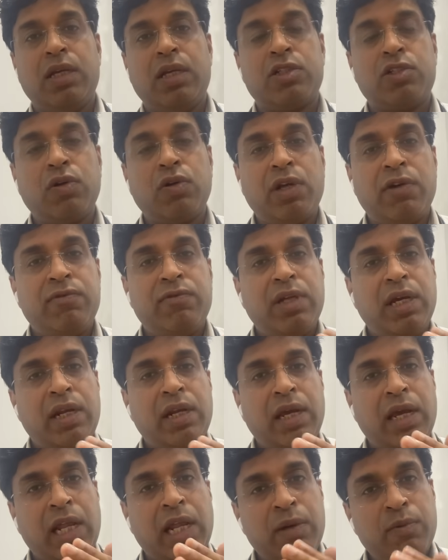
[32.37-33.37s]
So if
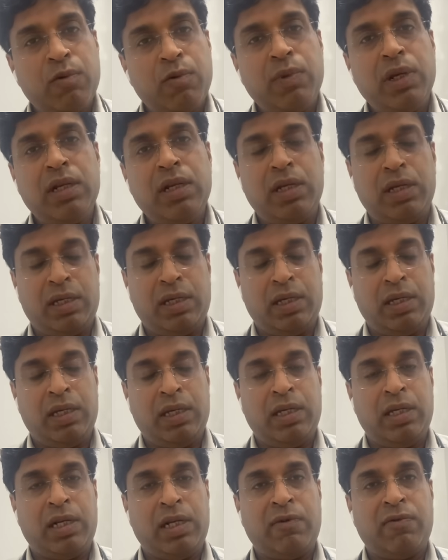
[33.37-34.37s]
their albumin
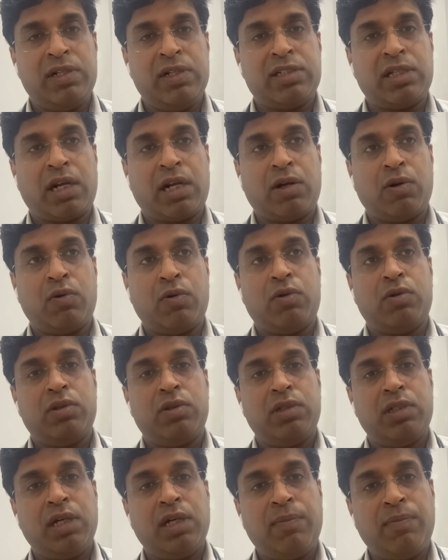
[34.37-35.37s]
levels are low,
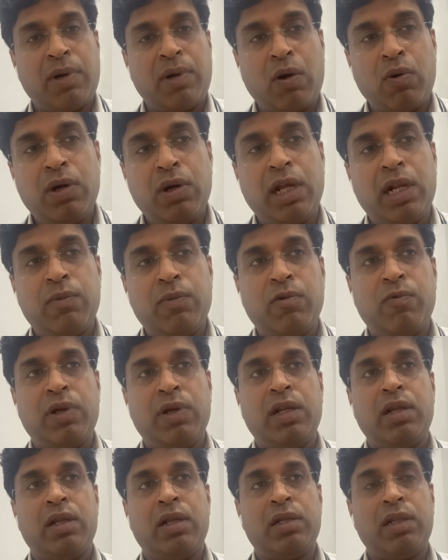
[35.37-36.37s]
the bound
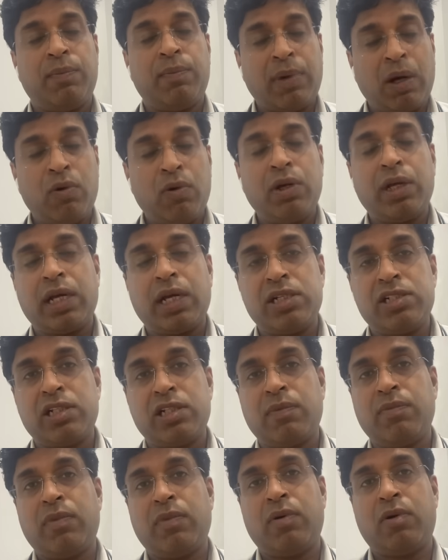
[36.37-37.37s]
albumin, the bound
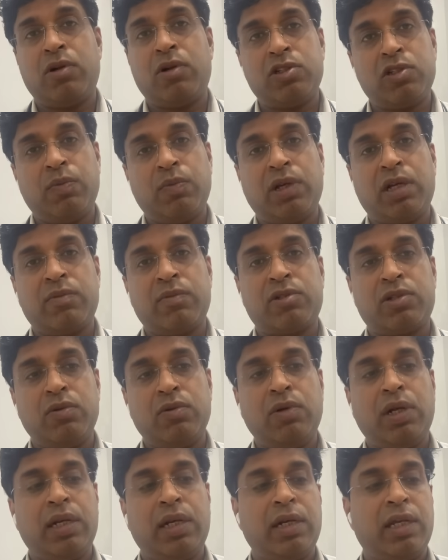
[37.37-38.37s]
calcium also becomes
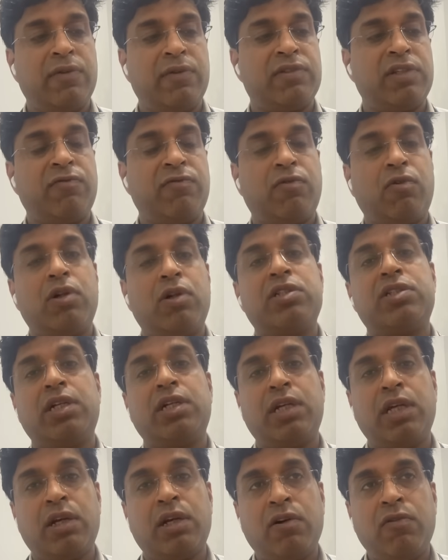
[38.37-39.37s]
low and gives a false
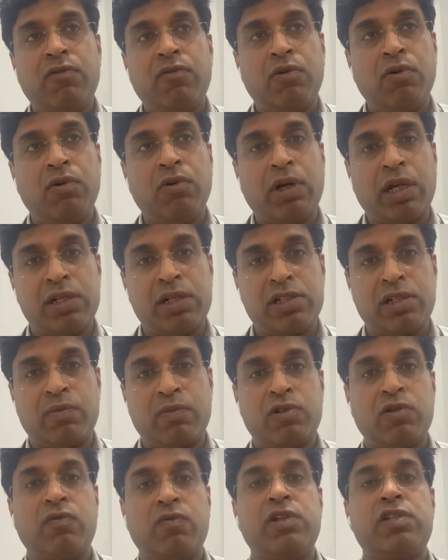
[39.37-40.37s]
reading of low
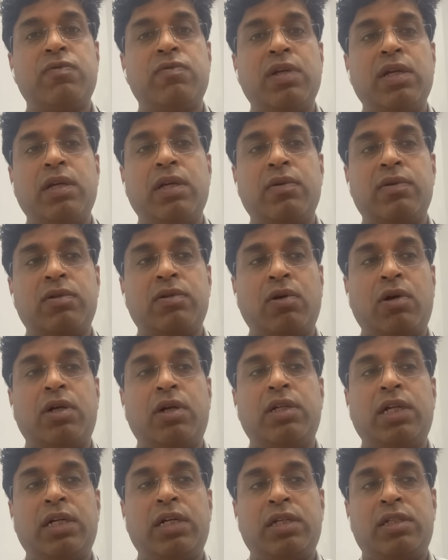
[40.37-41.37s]
calcium. So which we
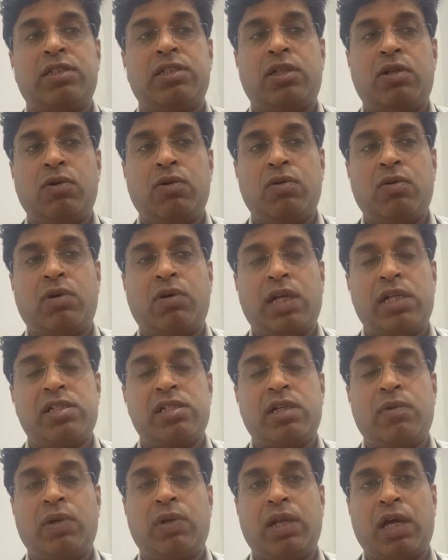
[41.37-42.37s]
thought that it is a low
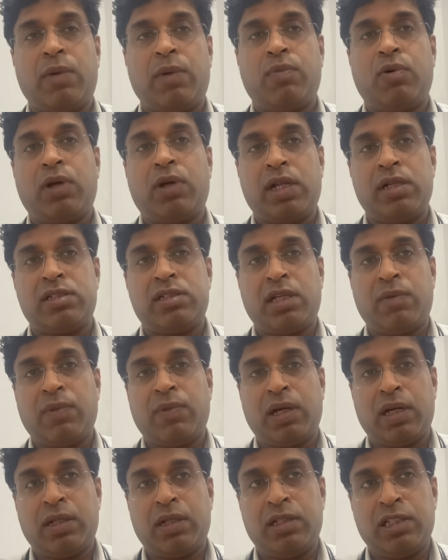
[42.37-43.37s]
calcium and
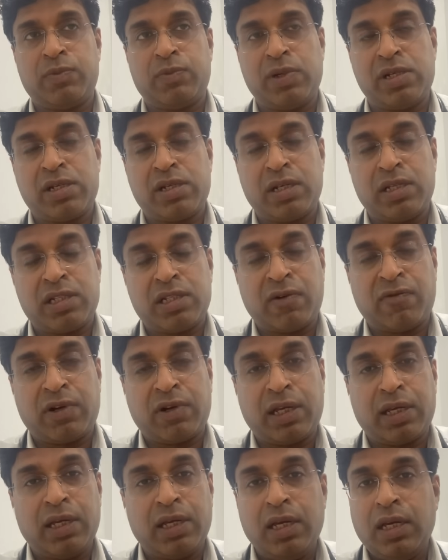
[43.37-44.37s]
hypocalcemia this patient is
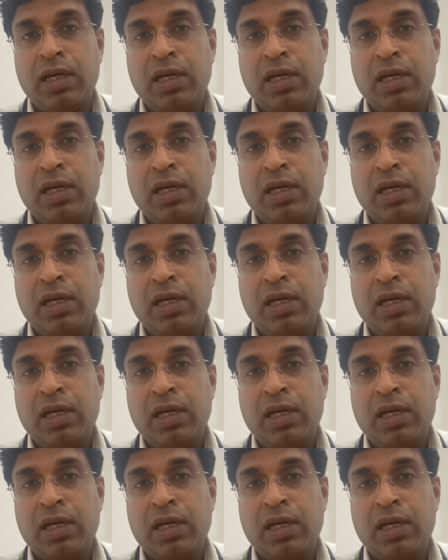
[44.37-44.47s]
suffering.